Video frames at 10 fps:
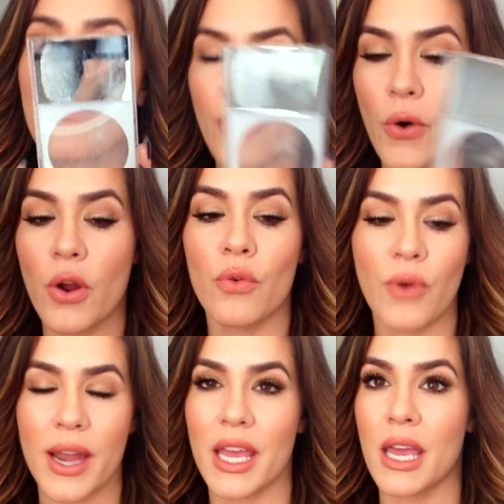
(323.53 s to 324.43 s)
Photo
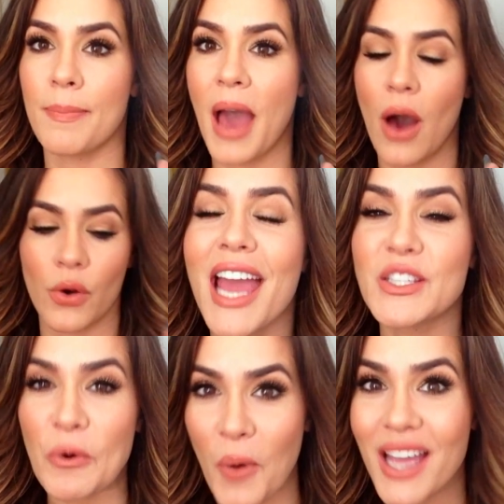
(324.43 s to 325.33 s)
Ready powder.
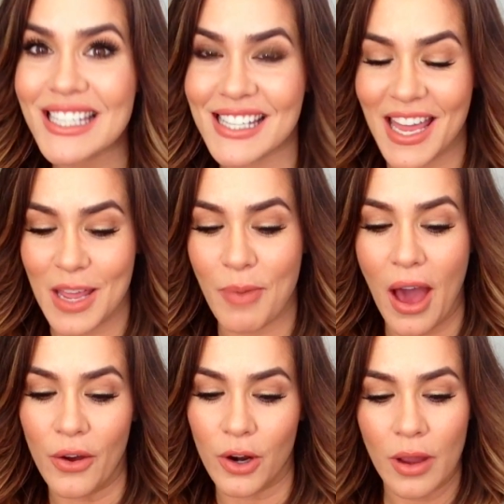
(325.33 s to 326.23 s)
It's a white setting
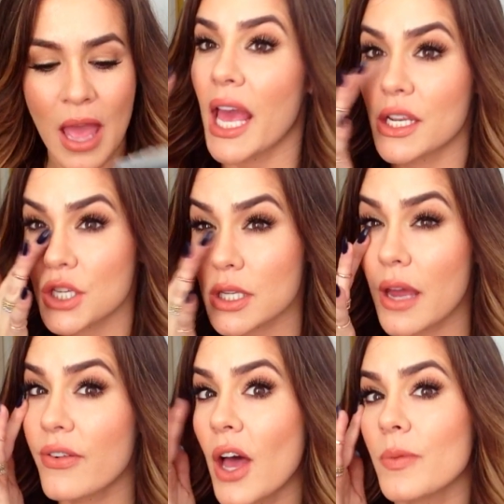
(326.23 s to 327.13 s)
powder and it just
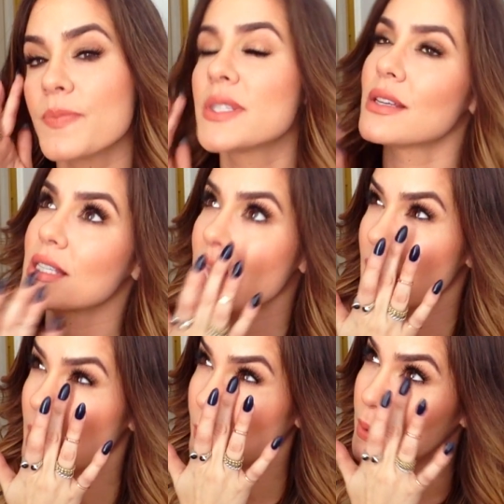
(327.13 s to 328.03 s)
kind of helps to set
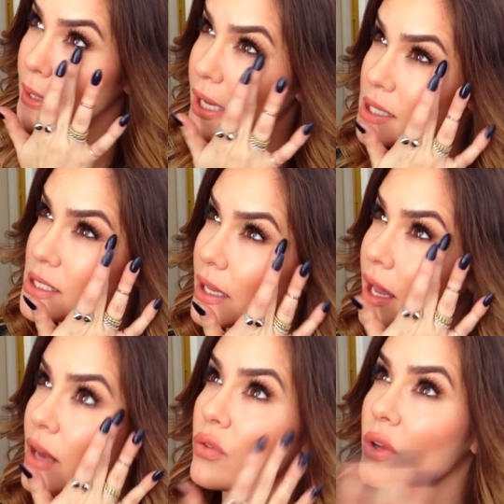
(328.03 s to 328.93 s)
it in place
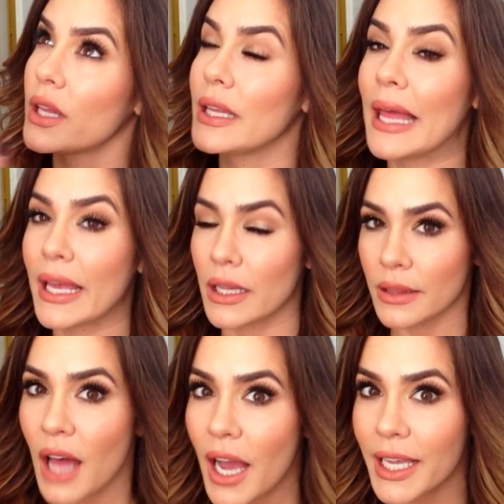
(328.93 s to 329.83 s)
and really like
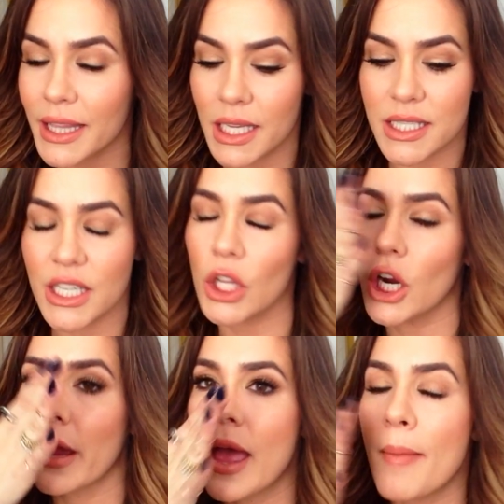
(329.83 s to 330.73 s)
lock in the
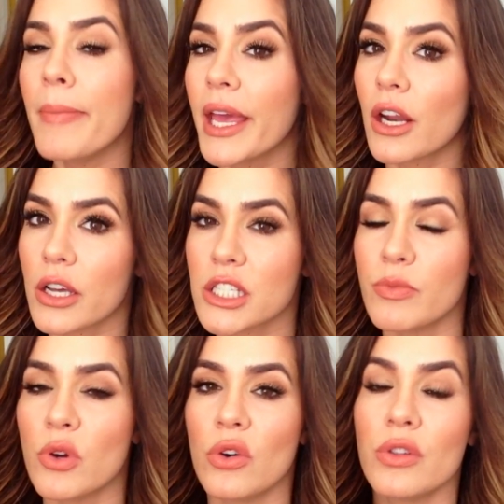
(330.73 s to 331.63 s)
concealer, make it all
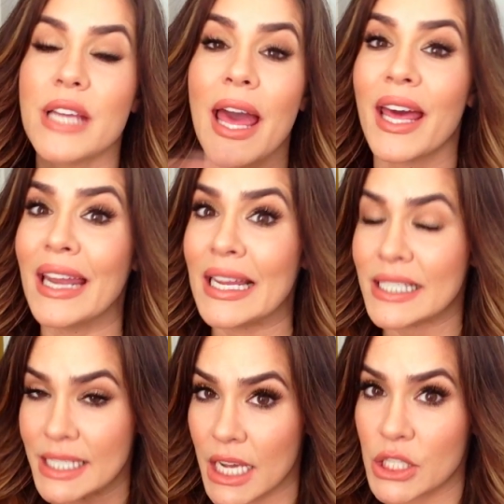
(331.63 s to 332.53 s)
smooth and
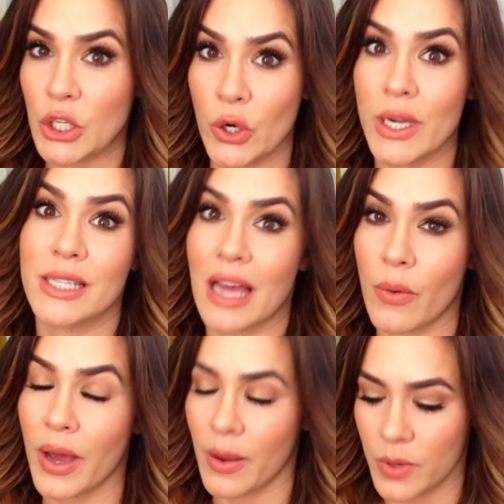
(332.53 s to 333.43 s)
it doesn't crease that
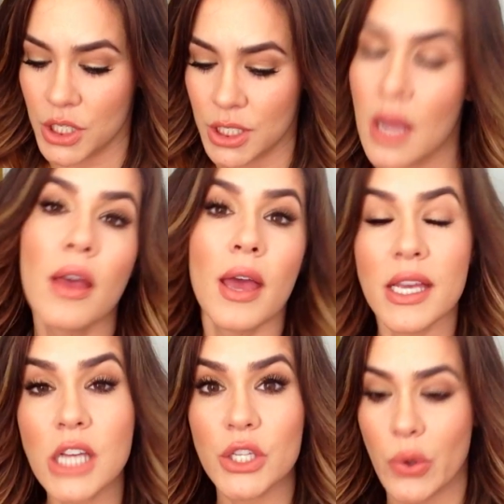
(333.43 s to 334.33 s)
way, which
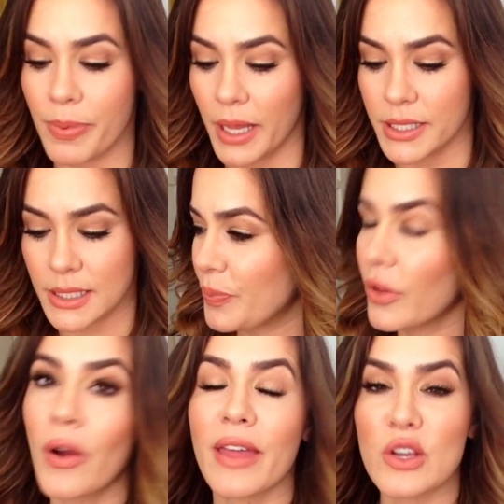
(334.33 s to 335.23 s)
is also a plus.
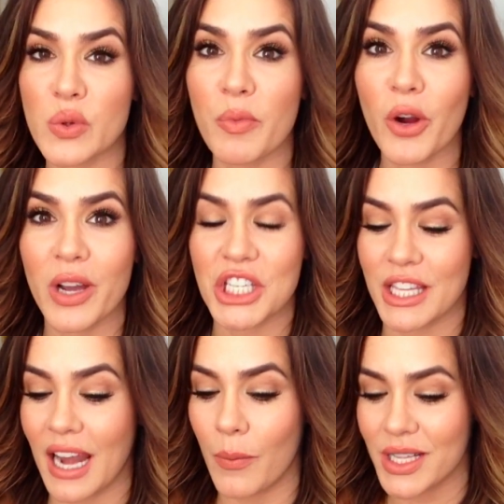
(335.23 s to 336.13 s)
Okay, there's one more question
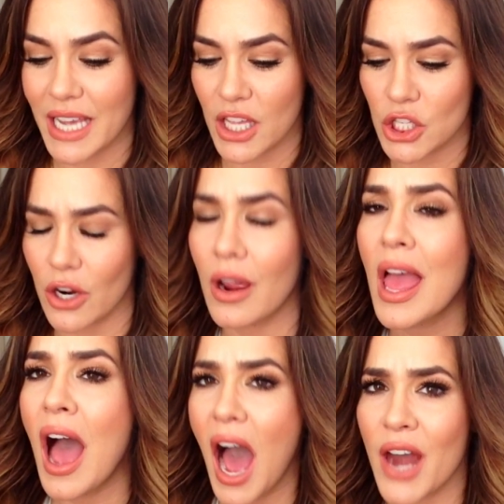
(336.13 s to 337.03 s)
that I want to answer.
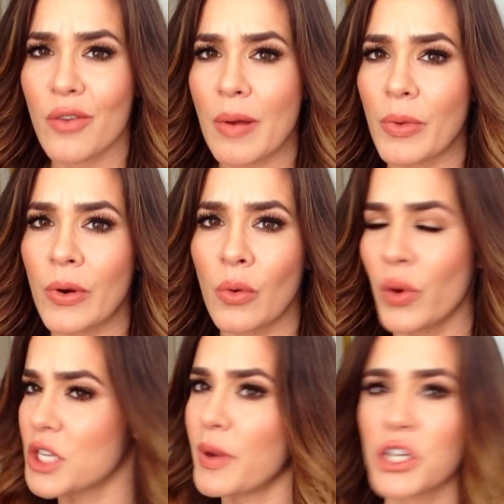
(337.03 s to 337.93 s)
I don't remember
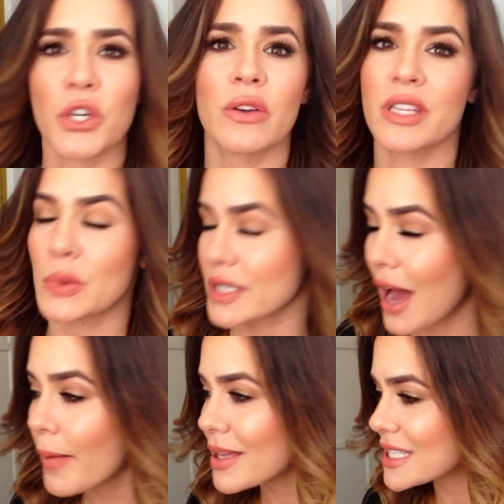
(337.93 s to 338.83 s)
which picture this was
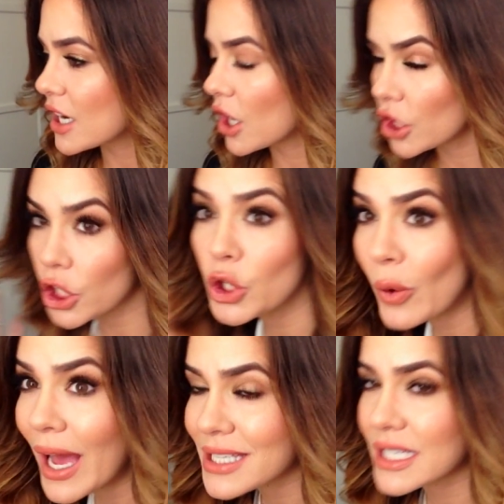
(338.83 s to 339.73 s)
commented on or who
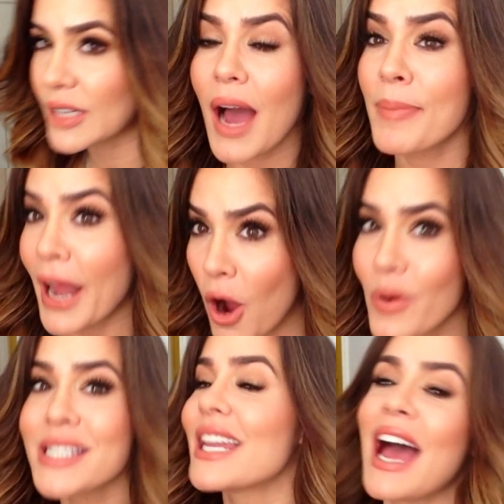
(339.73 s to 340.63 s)
asked it, but I
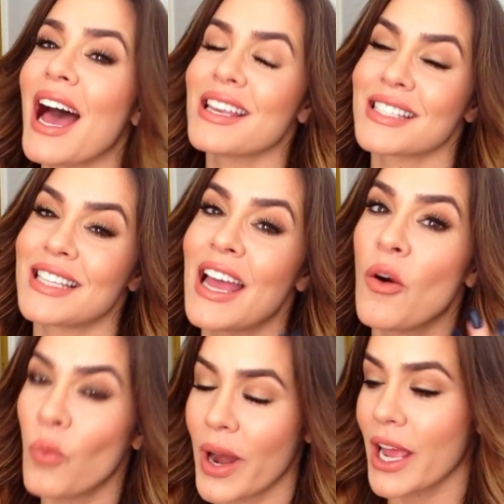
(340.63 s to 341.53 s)
always get asked
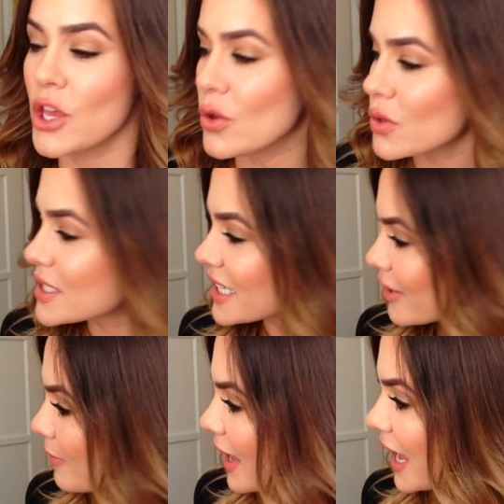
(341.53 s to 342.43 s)
what I use to
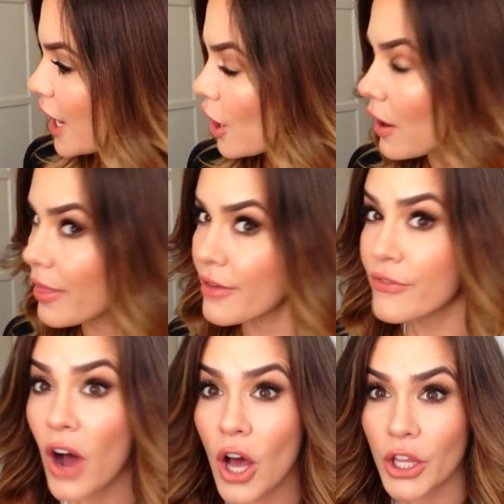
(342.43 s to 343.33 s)
give my hair the
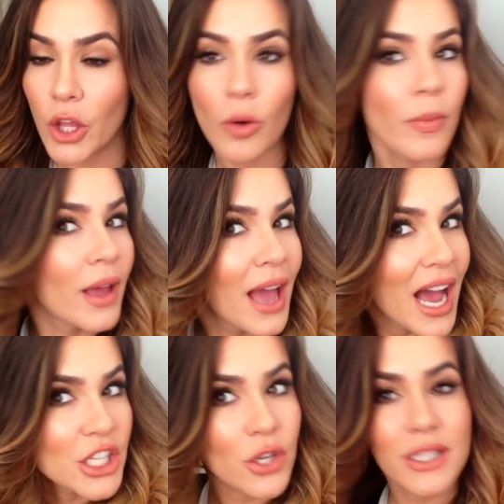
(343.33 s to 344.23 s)
volume.
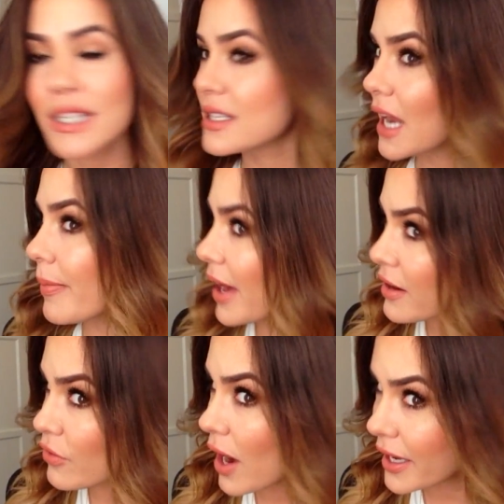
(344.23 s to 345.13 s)
As you can see today, I'm kind
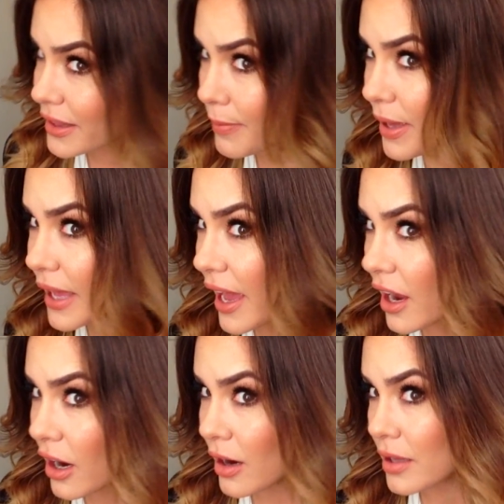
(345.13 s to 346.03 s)
of rocking the big
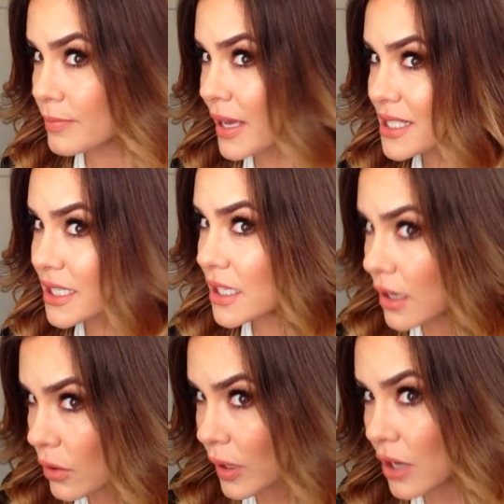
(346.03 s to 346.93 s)
hair. Messy.
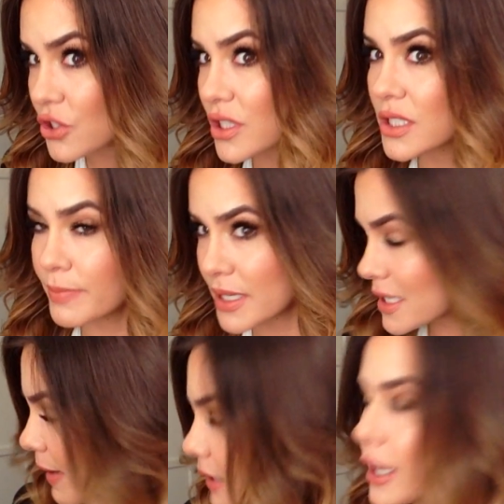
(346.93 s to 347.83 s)
Oh gosh, it's
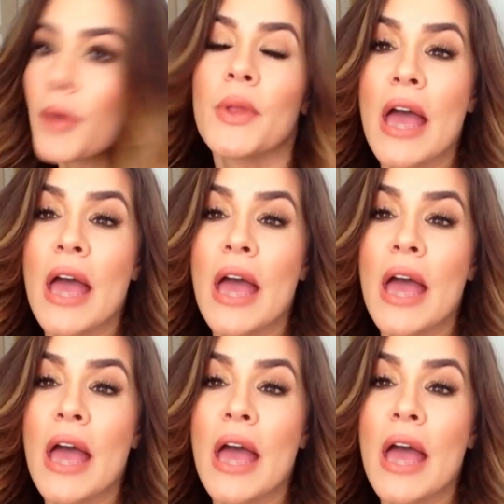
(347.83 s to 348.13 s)
messy back there.